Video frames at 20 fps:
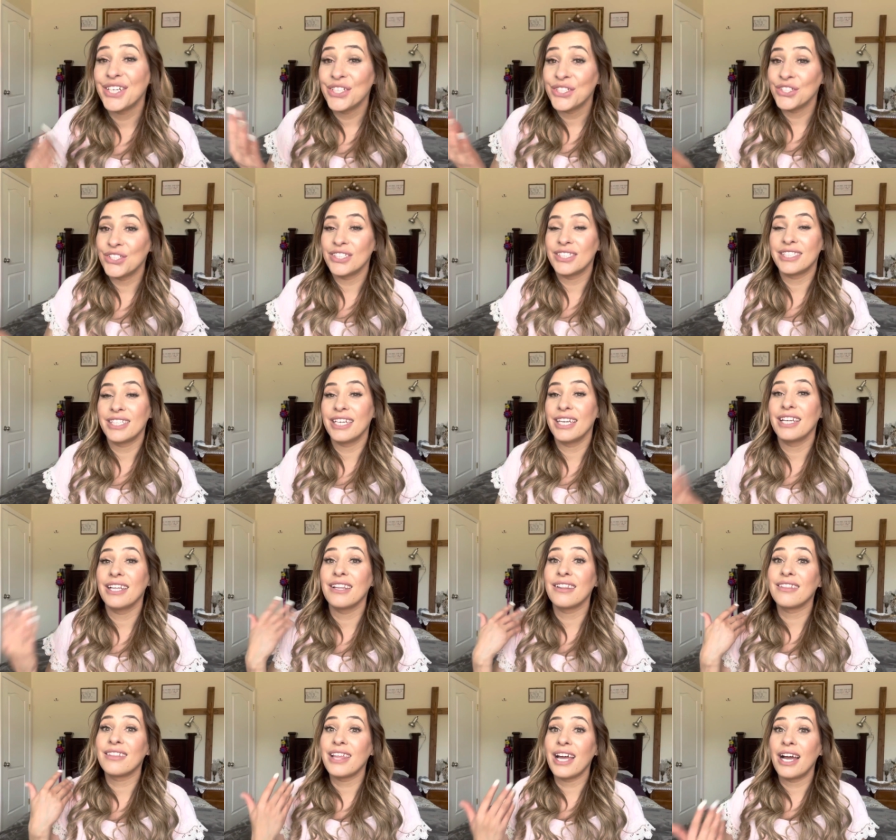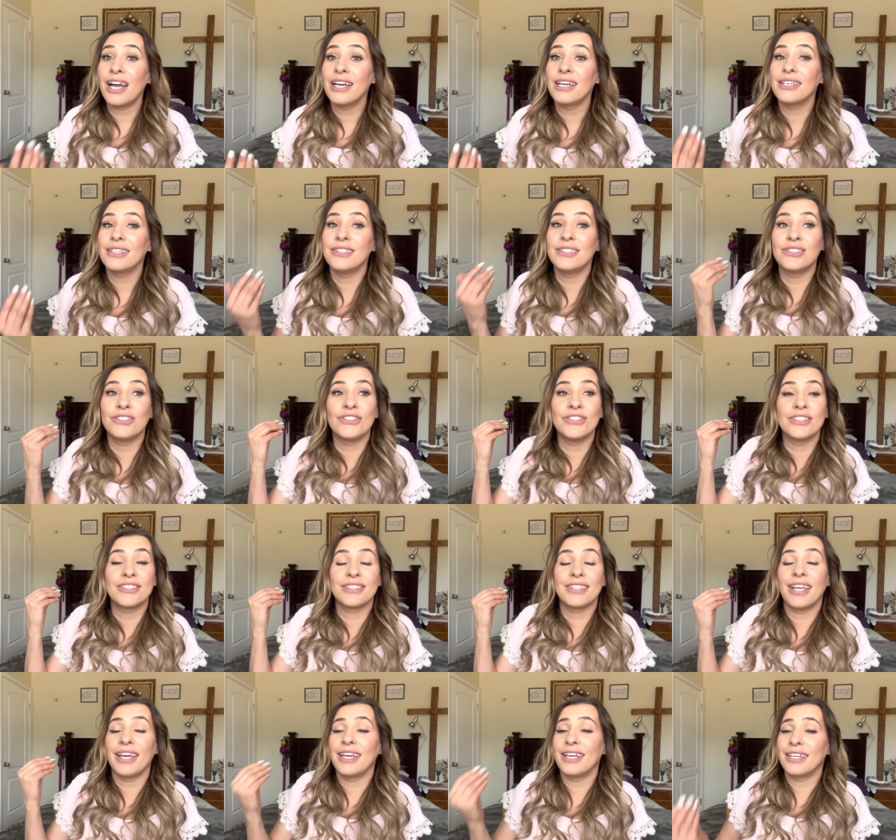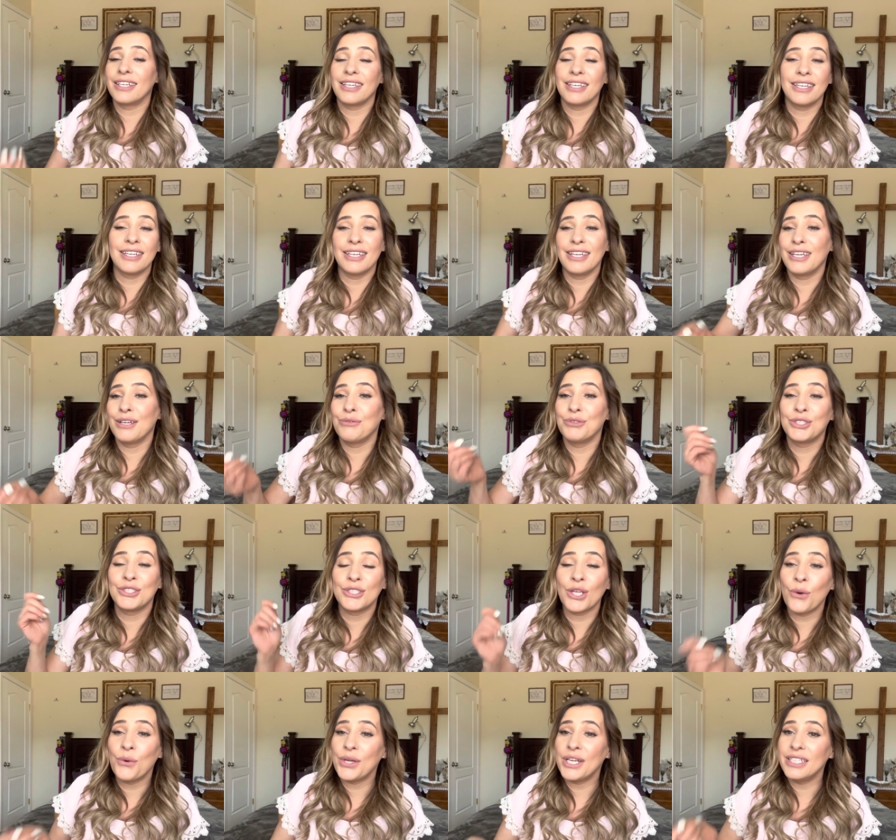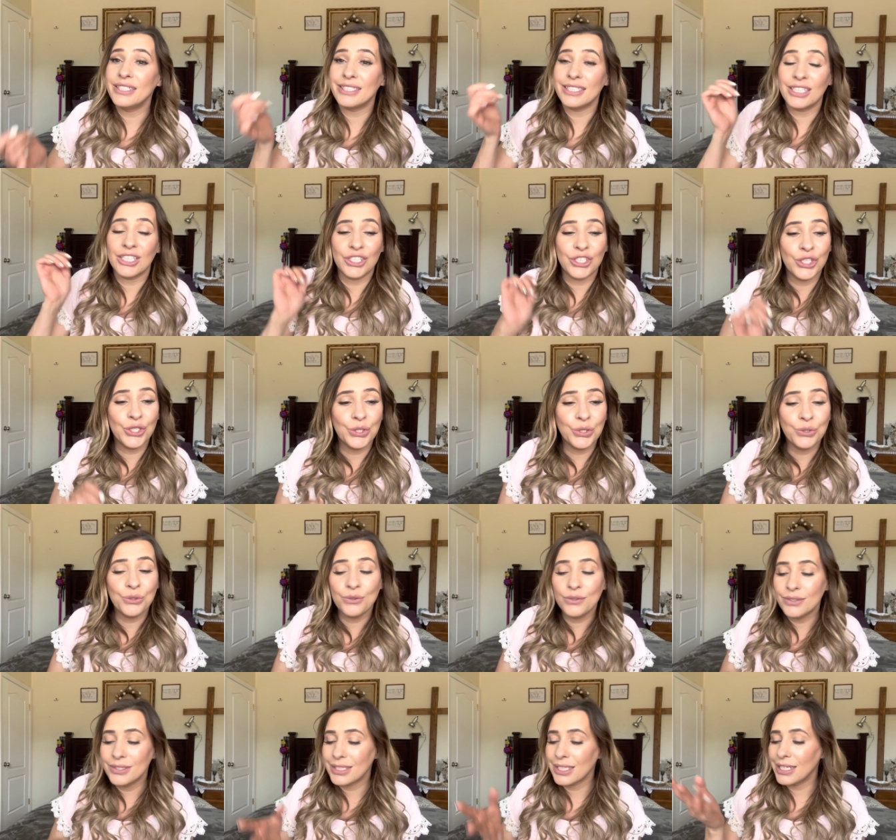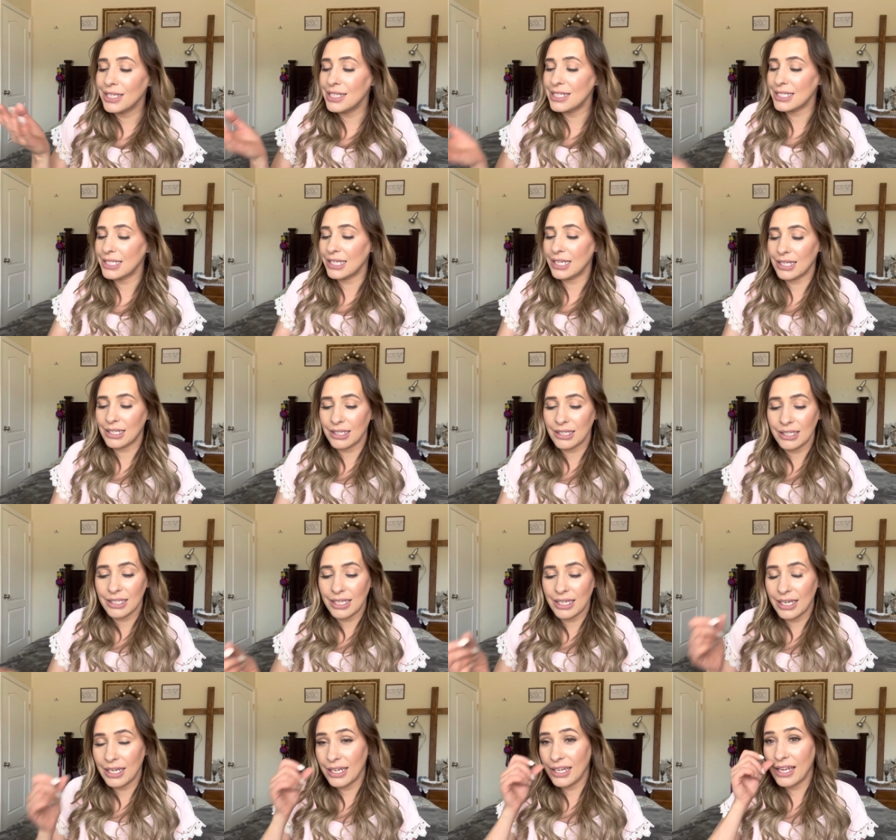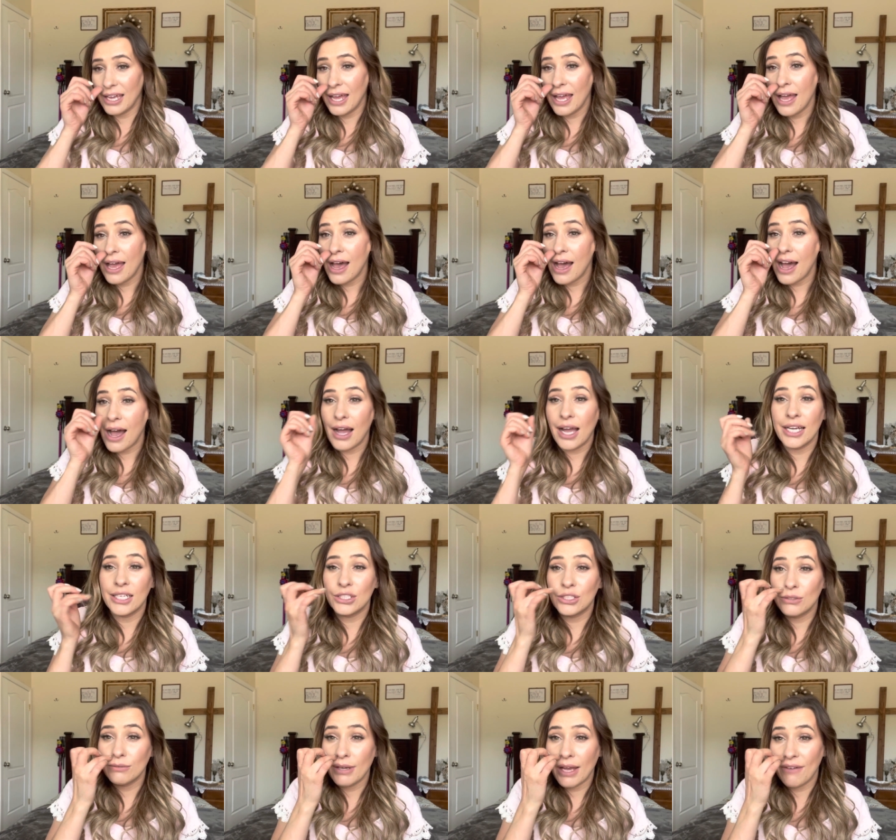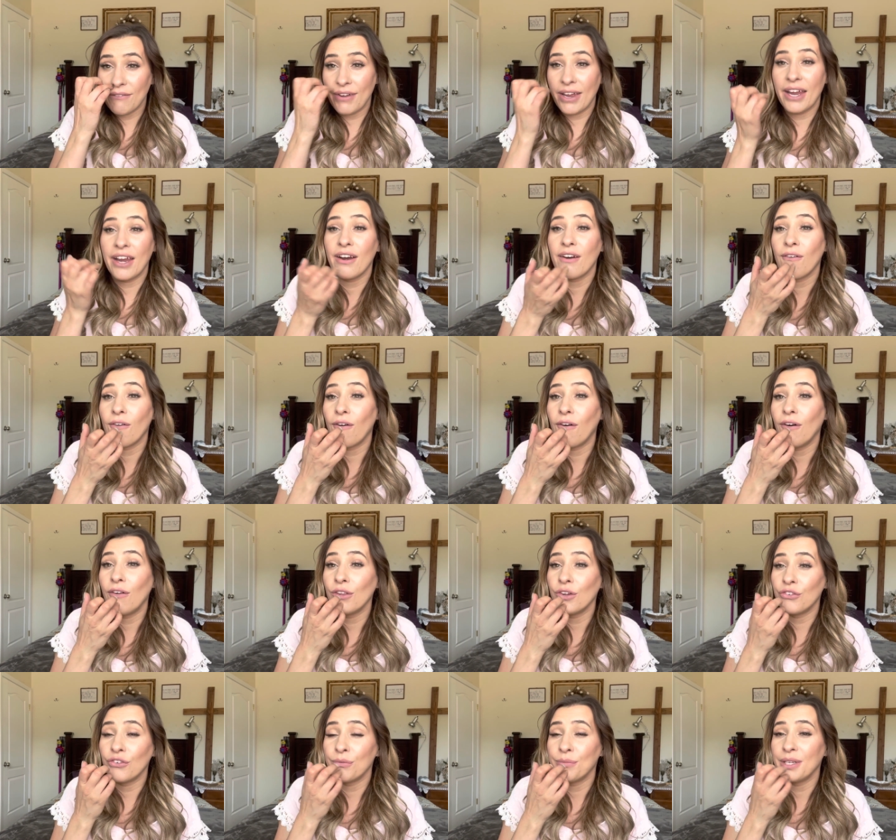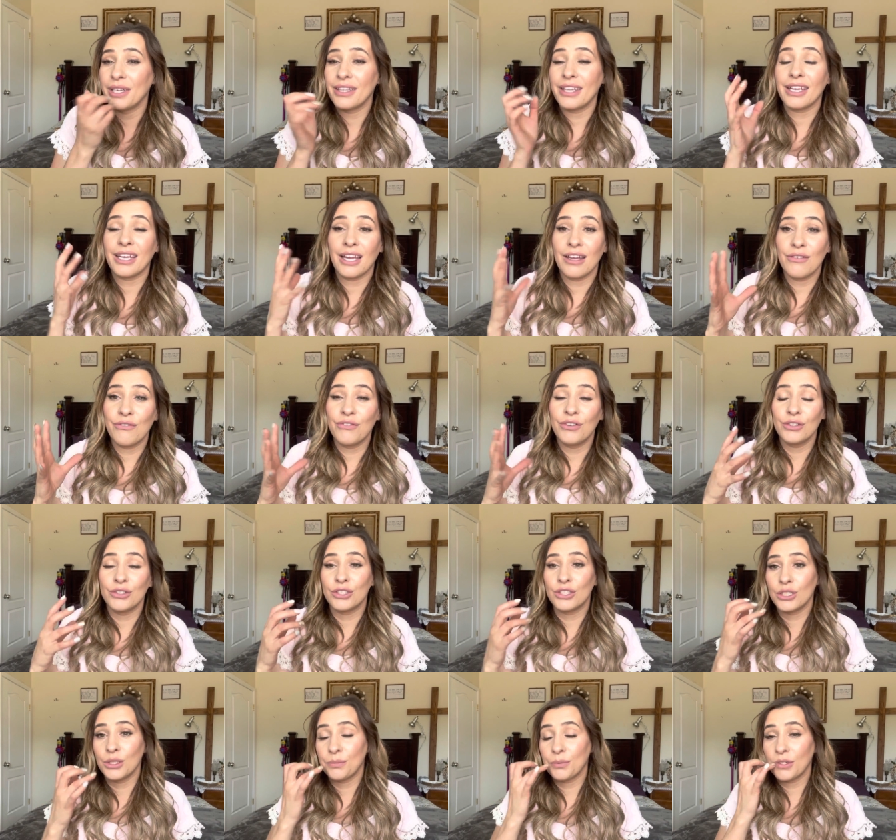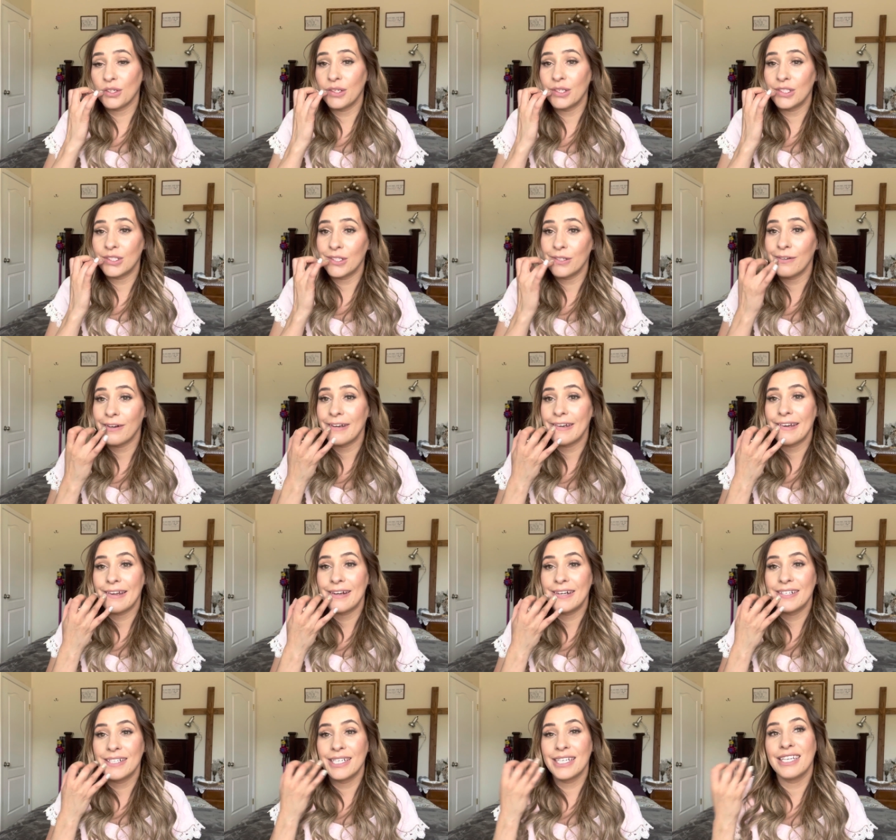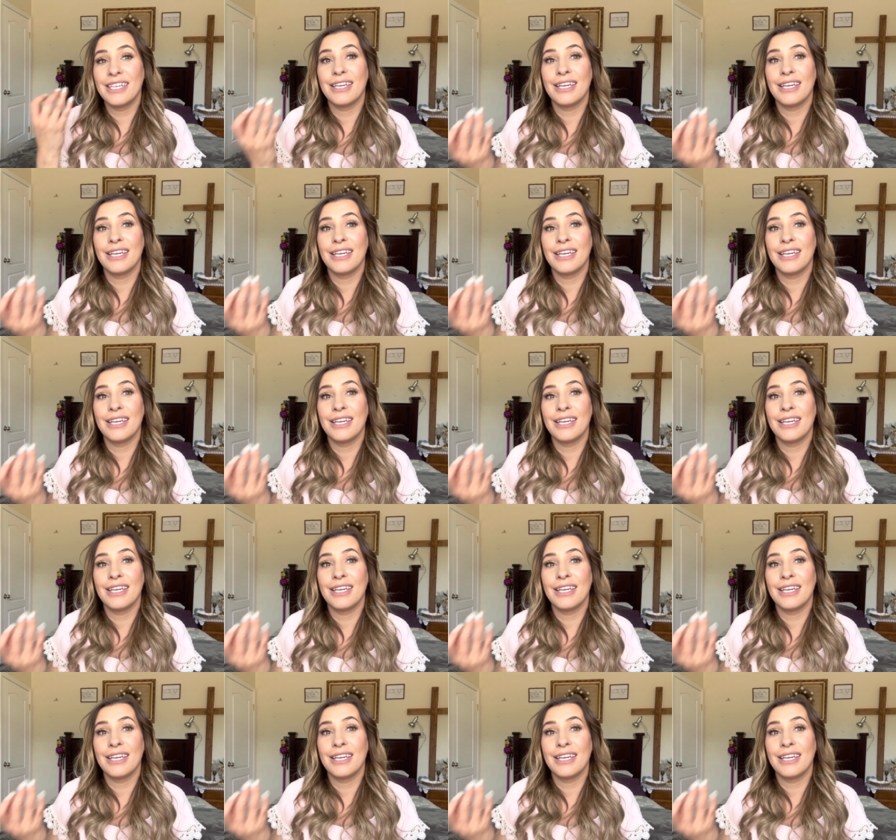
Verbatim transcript: You see, that is just like, it was so easy to use, easy to clean. I do have hair all over me, like I feel super itchy right now.